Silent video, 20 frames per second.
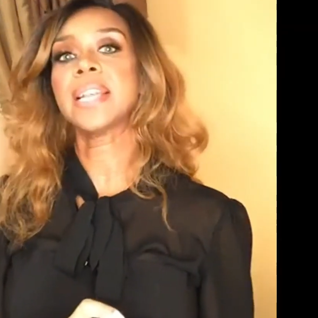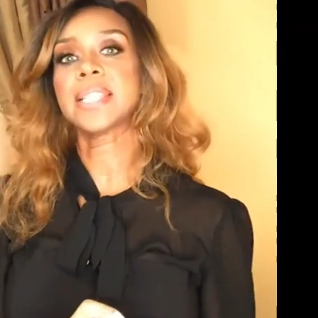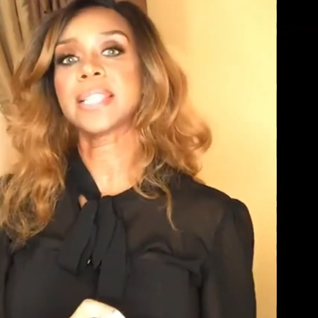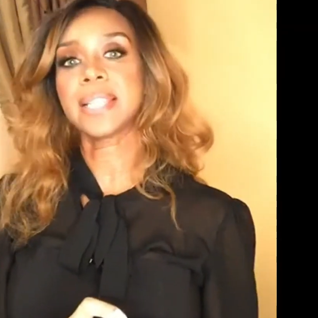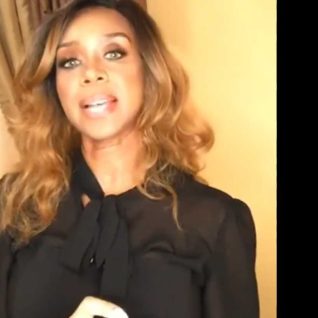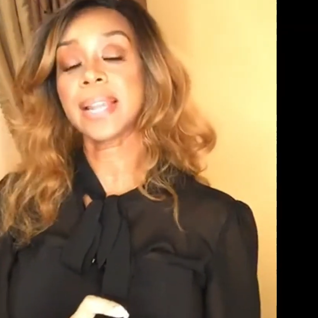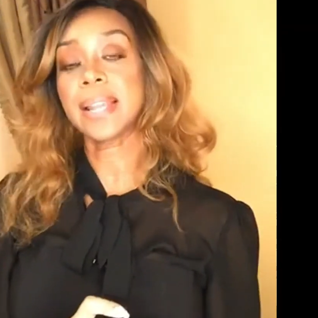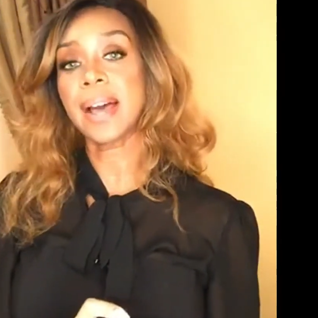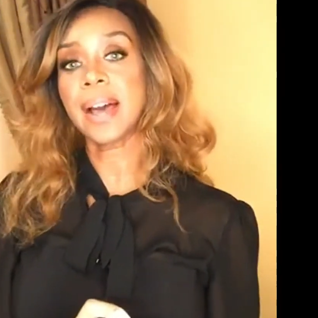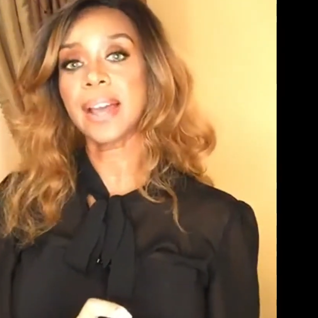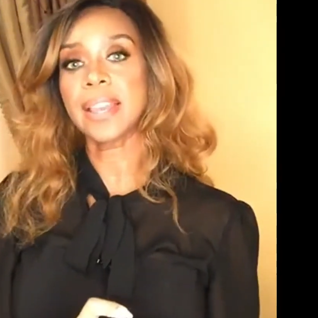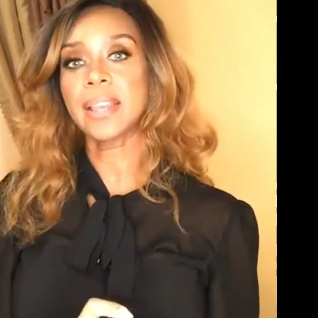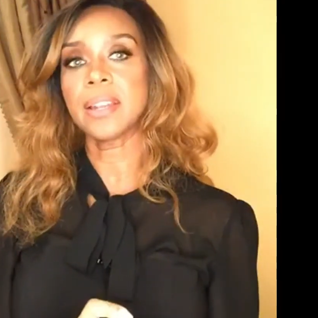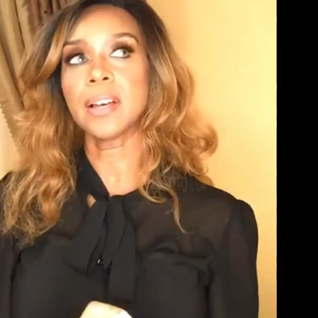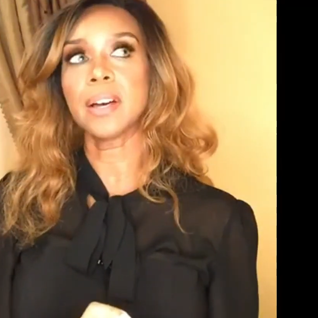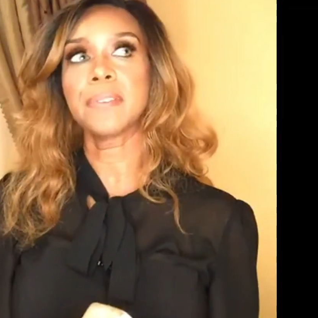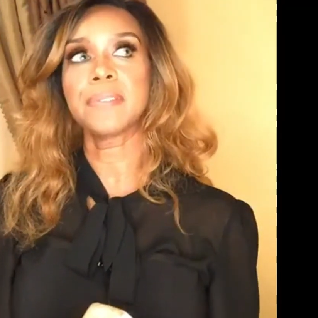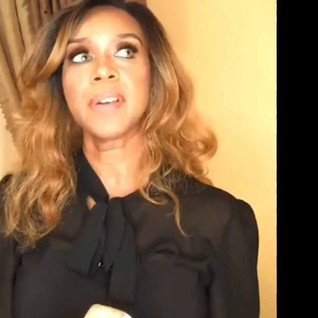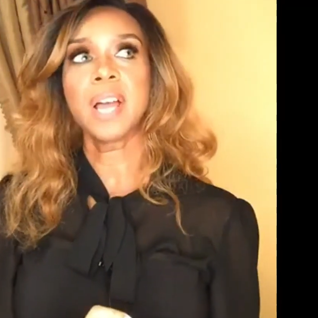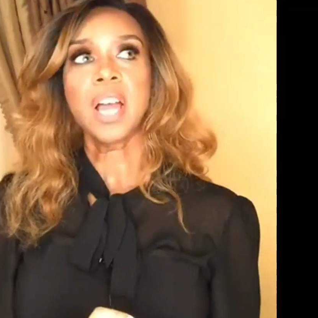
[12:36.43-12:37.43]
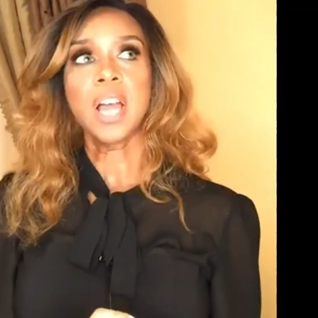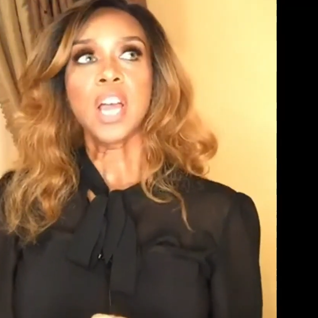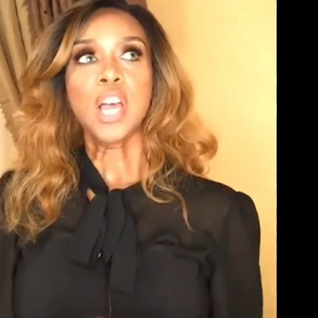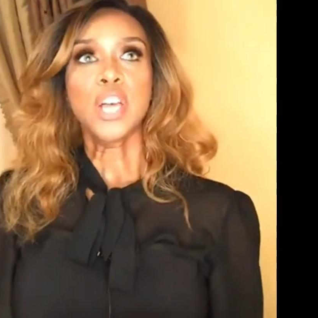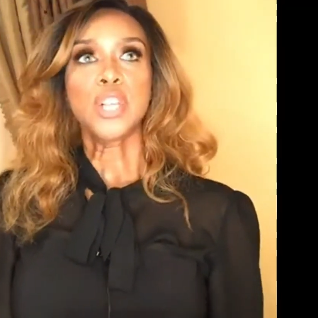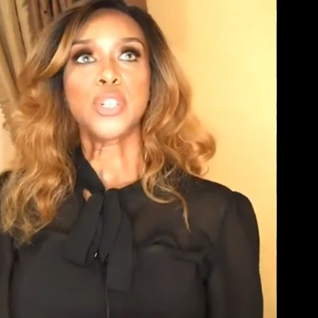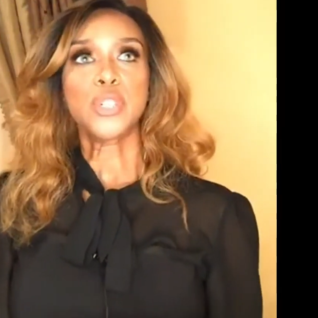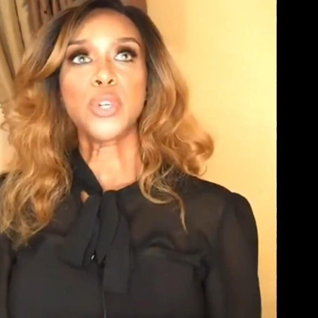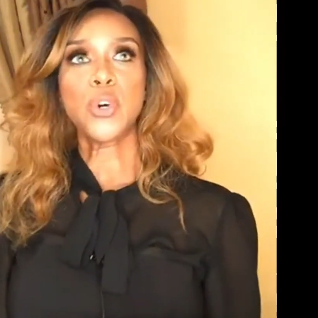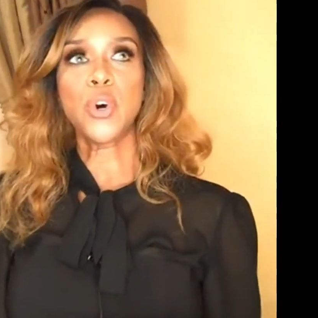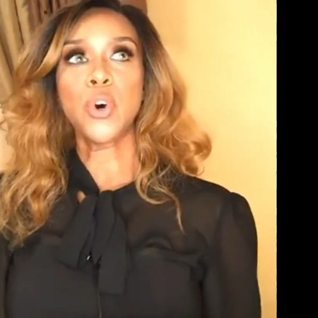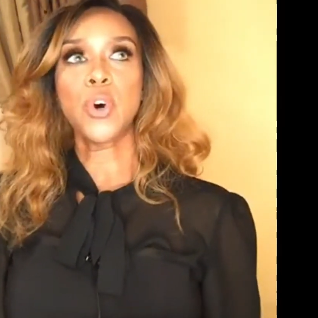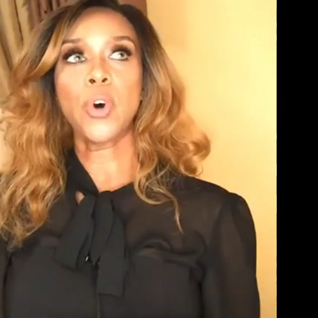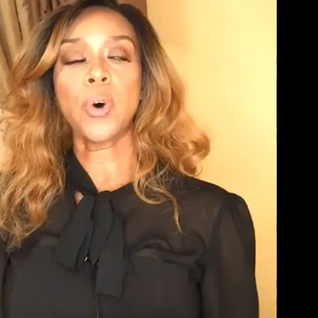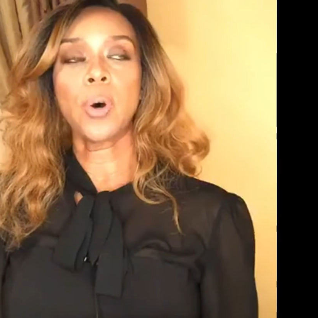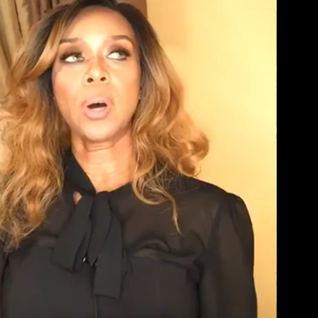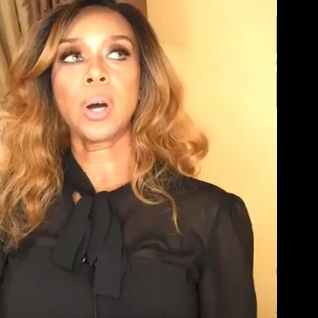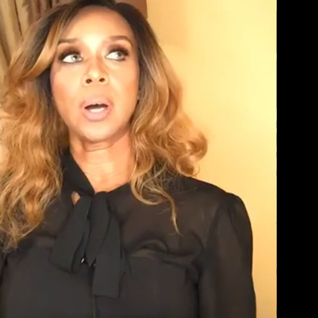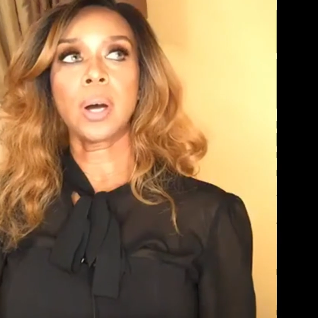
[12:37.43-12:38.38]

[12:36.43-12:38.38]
It's not high enough. So